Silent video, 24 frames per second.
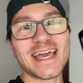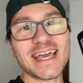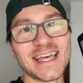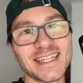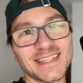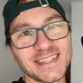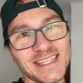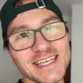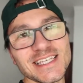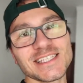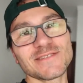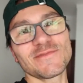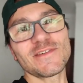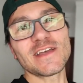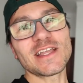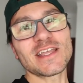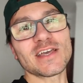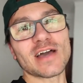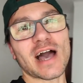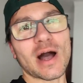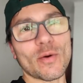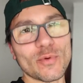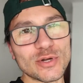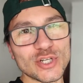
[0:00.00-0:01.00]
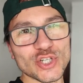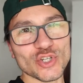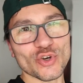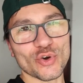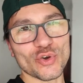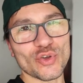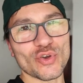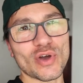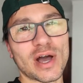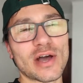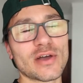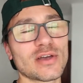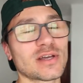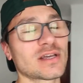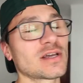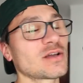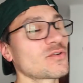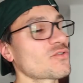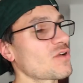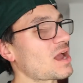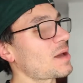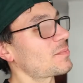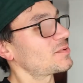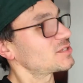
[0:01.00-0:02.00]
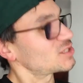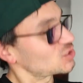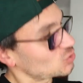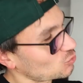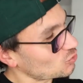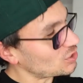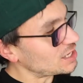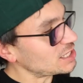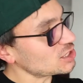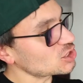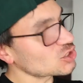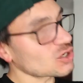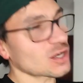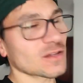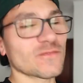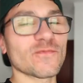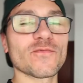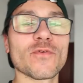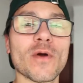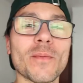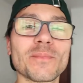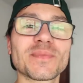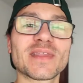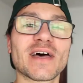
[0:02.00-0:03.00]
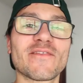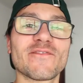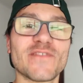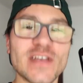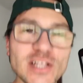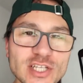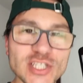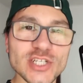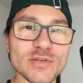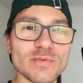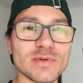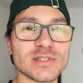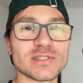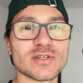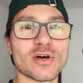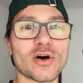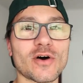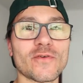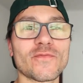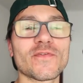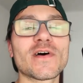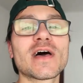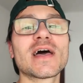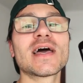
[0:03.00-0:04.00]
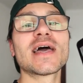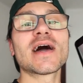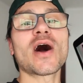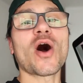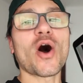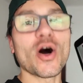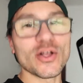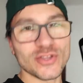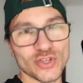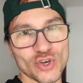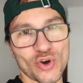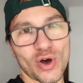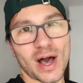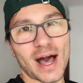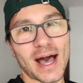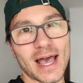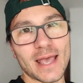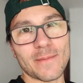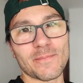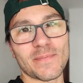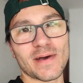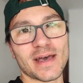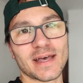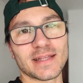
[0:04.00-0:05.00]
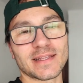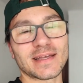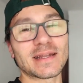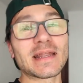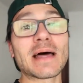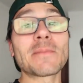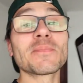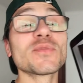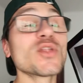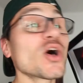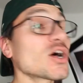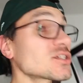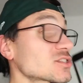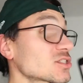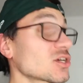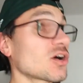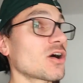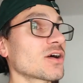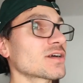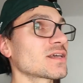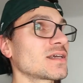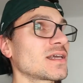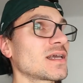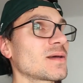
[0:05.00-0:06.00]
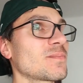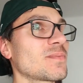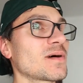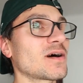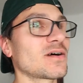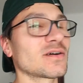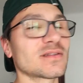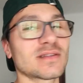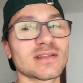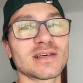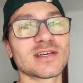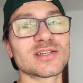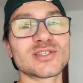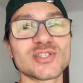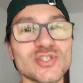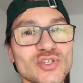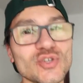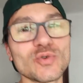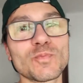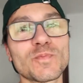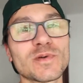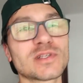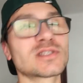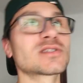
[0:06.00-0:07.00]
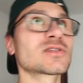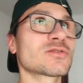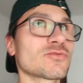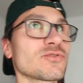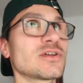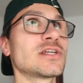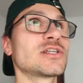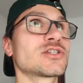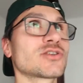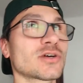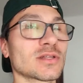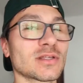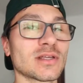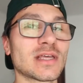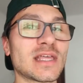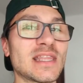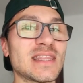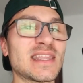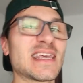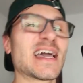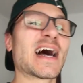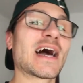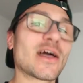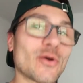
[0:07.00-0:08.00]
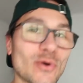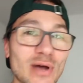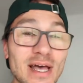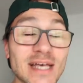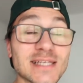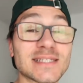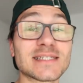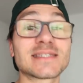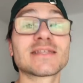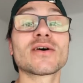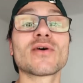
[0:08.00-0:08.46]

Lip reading: In this video, I will show you how you can grab a screenshot from DaVinci Resolve on your iPad. And I'm not talking about a stupid screenshot in the iOS.